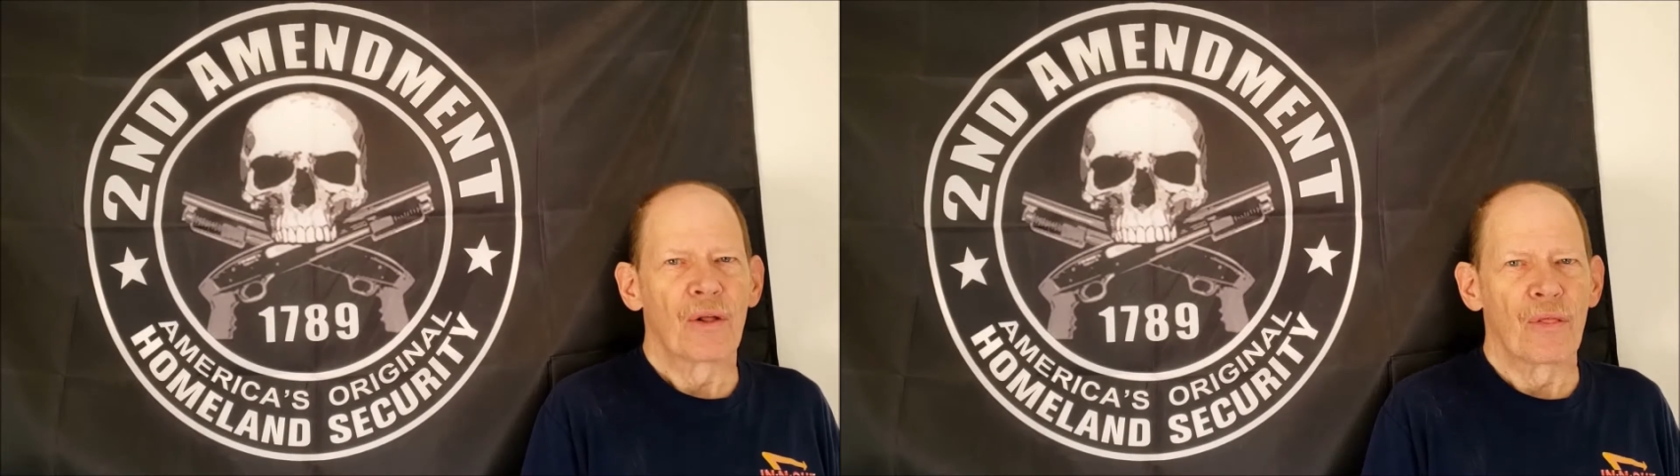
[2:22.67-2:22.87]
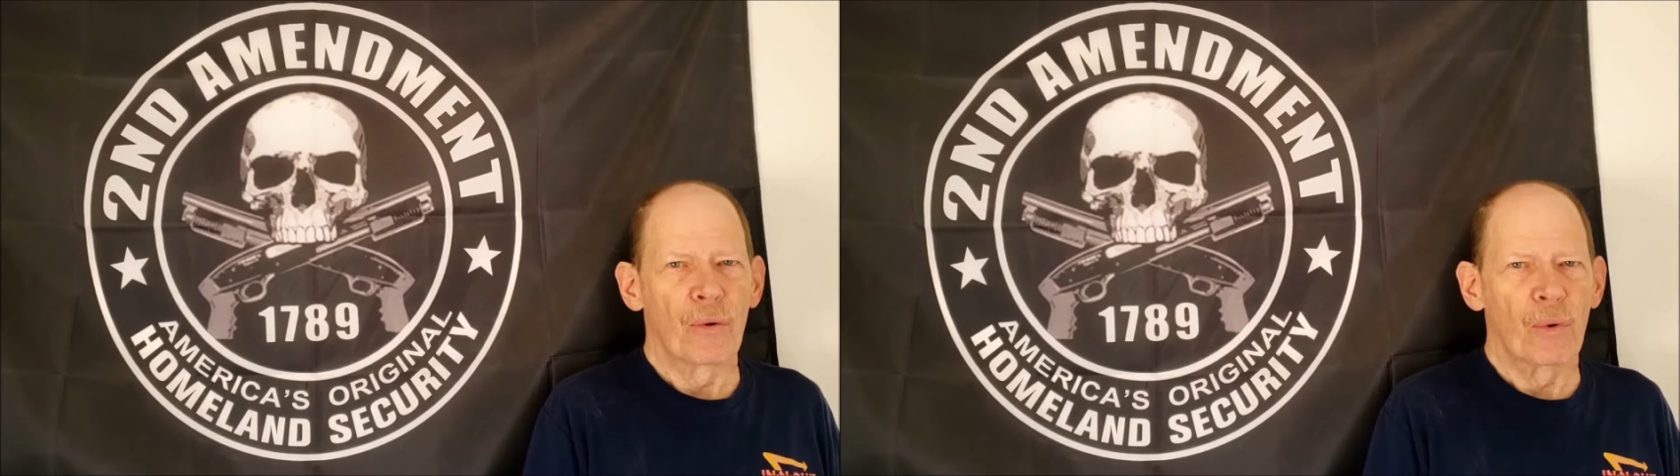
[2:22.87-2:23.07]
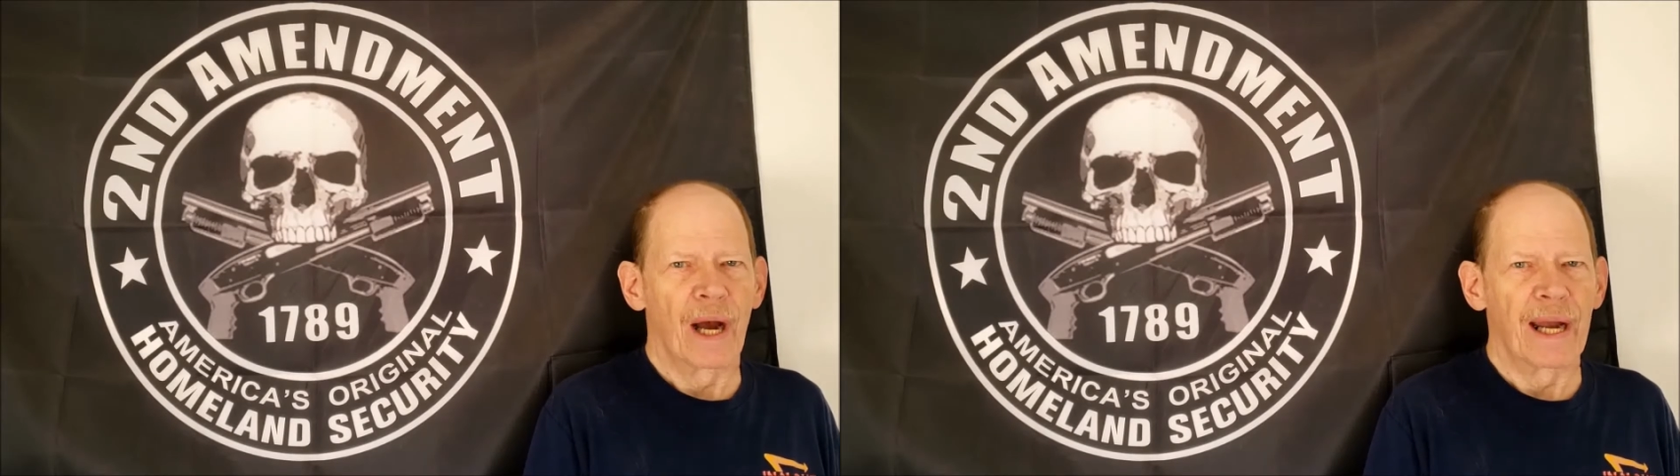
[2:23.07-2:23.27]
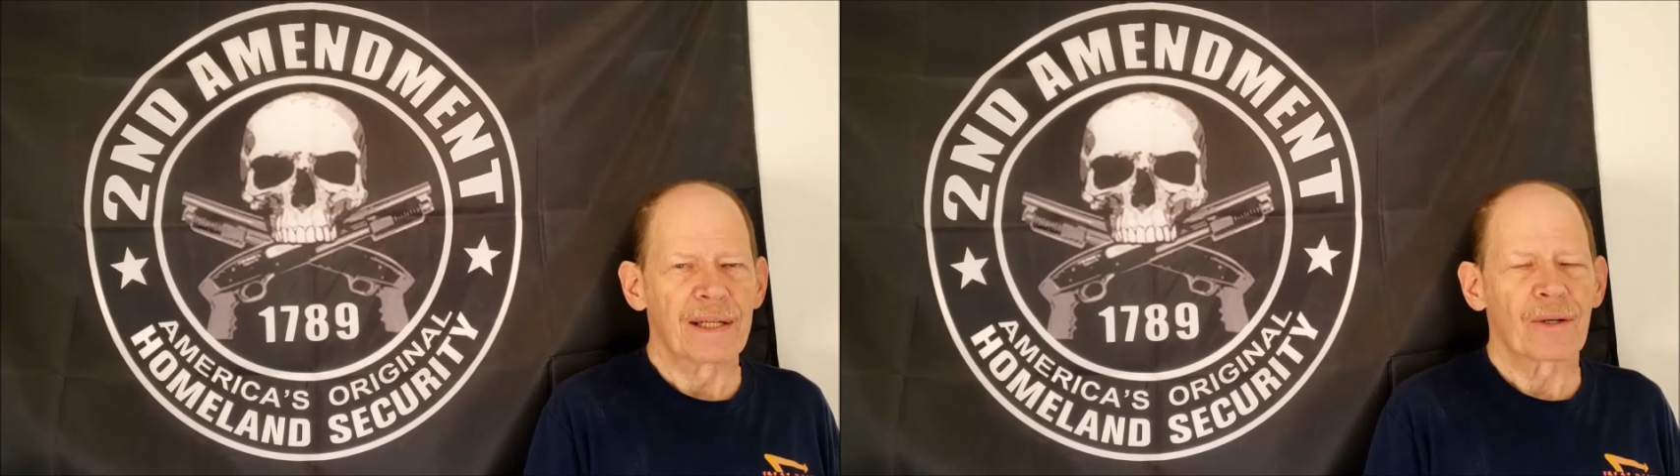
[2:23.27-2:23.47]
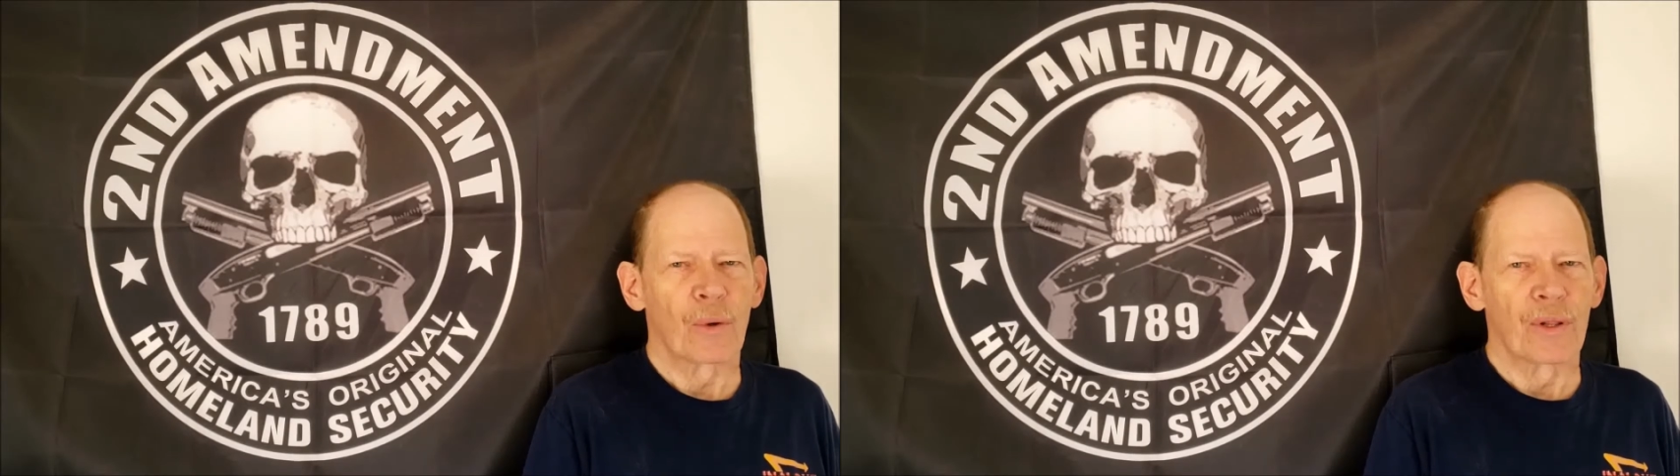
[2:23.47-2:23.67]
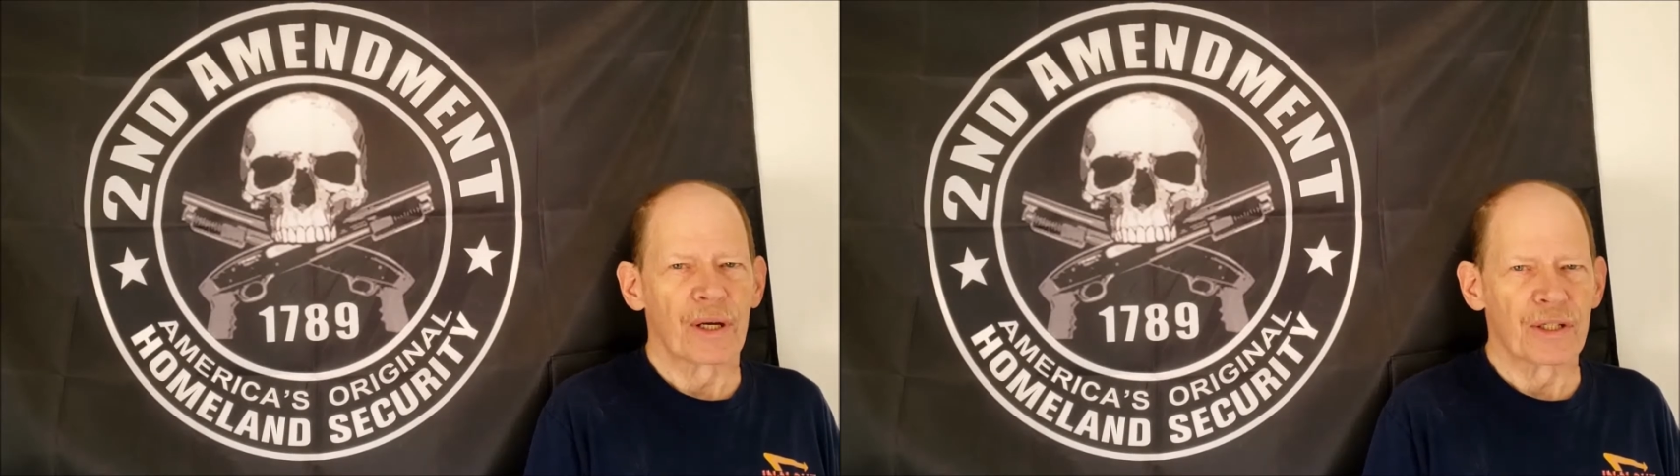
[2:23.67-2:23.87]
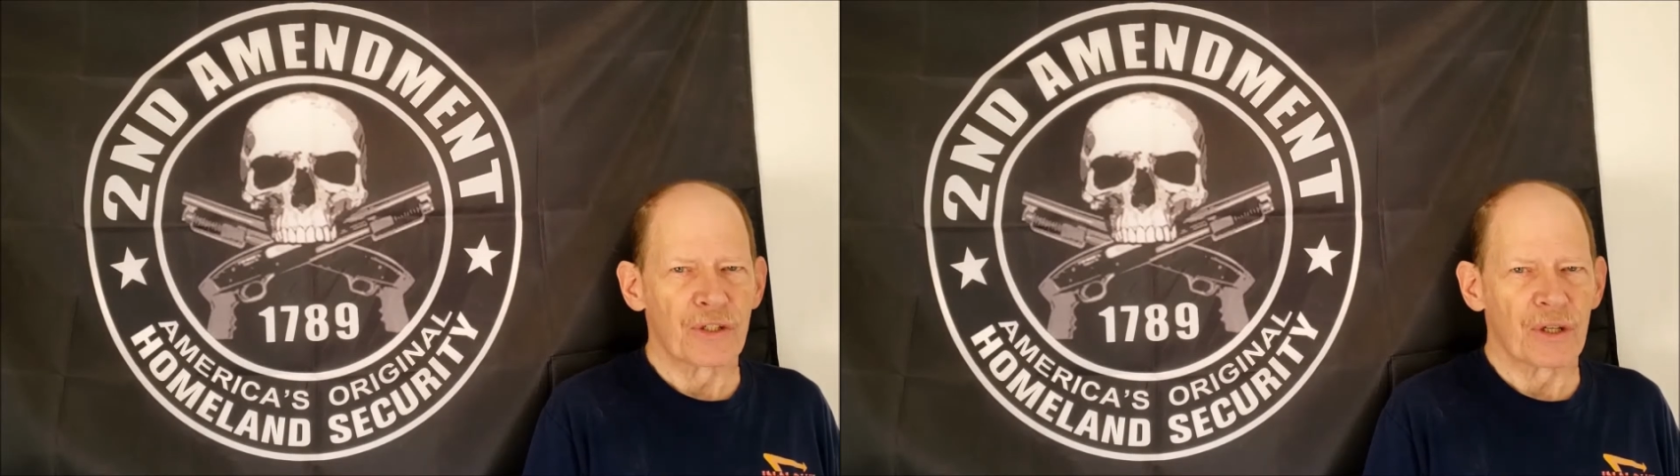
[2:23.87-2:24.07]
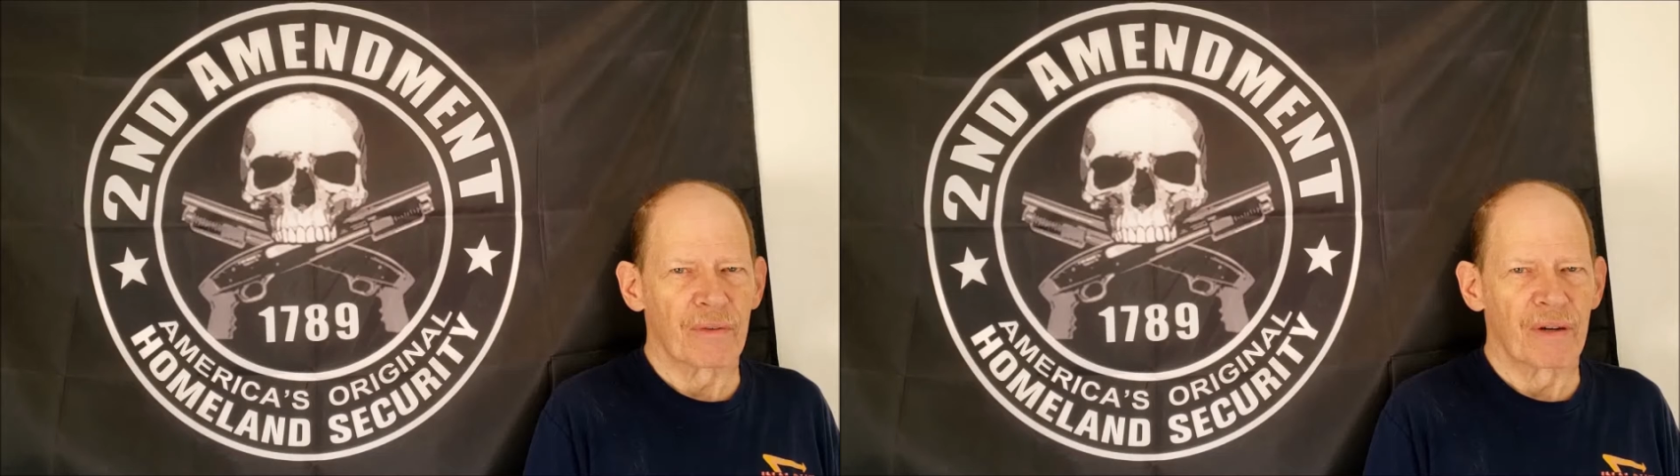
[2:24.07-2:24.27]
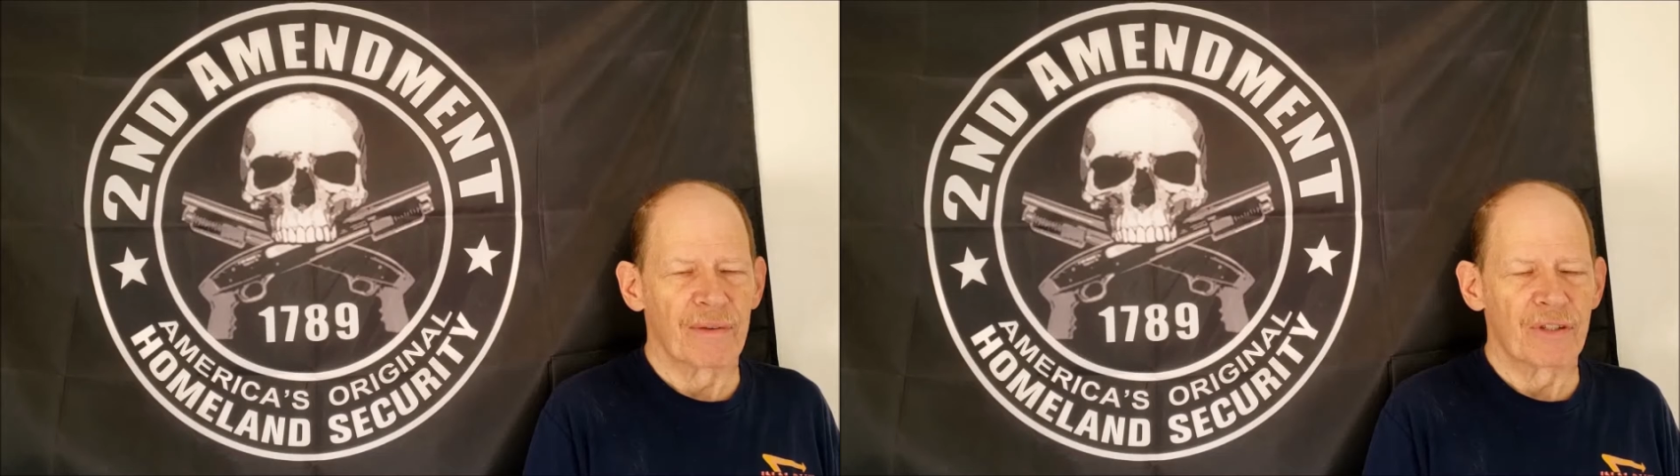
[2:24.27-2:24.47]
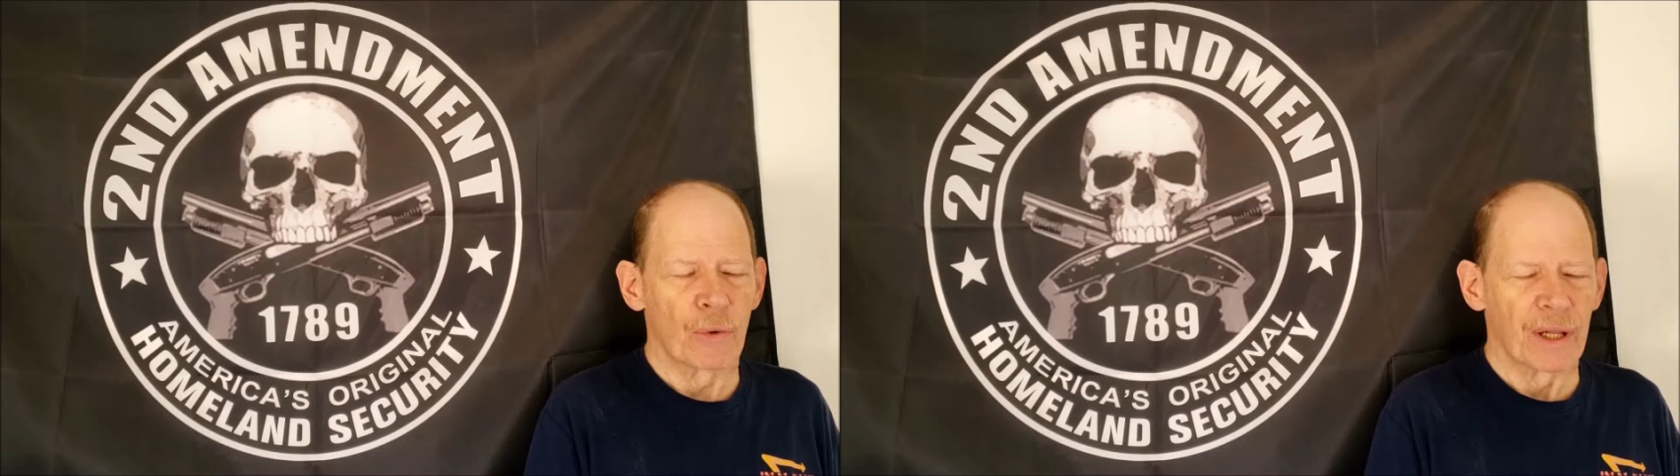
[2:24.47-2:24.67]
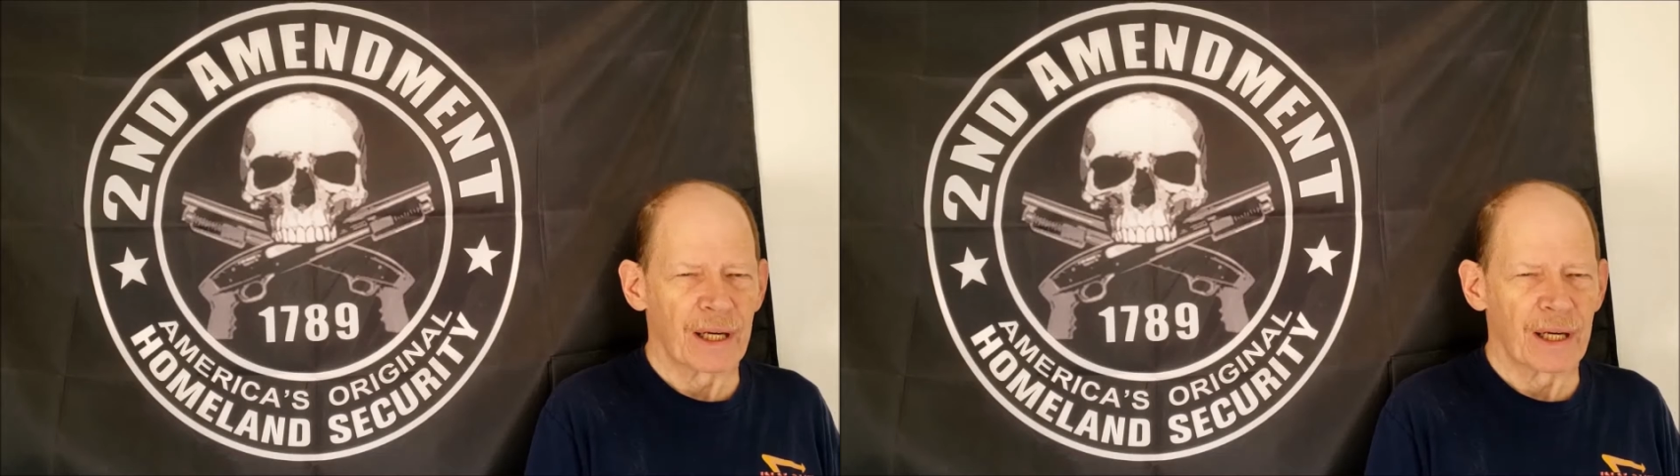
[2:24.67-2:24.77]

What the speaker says: the right or the conservatives or the